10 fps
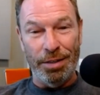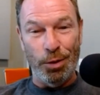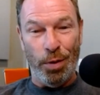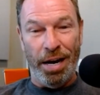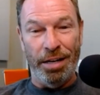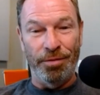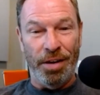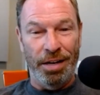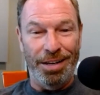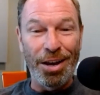And so I had to
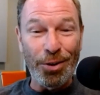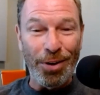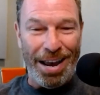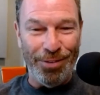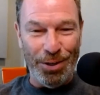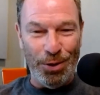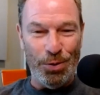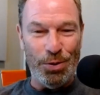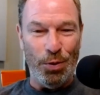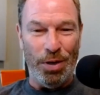find other
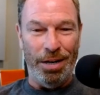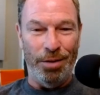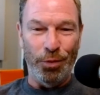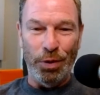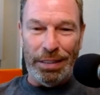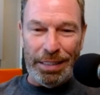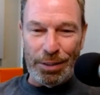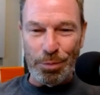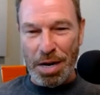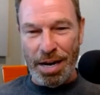avenues to kind of
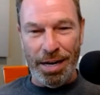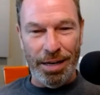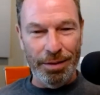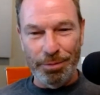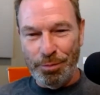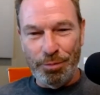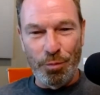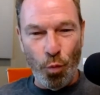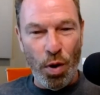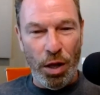release my
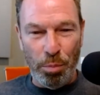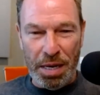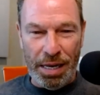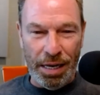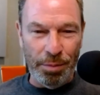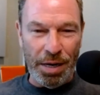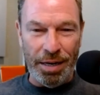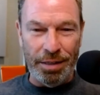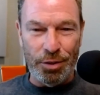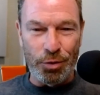well-being,
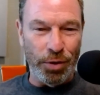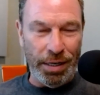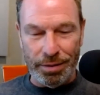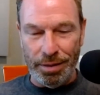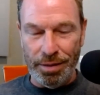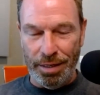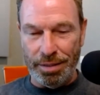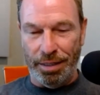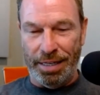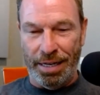my strengths and
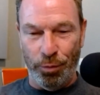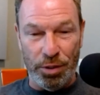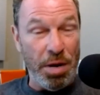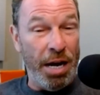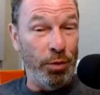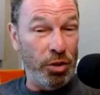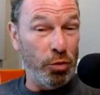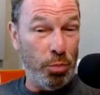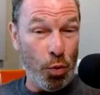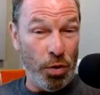things like that, which mine was
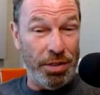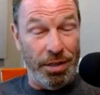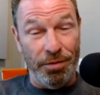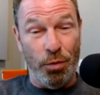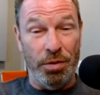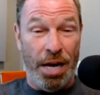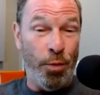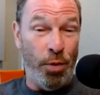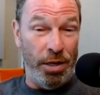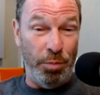sports. And of course,
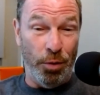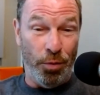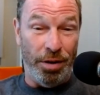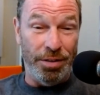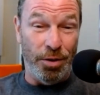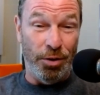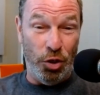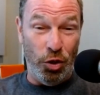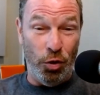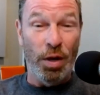I wanted to be a rock star
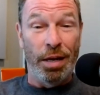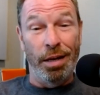too.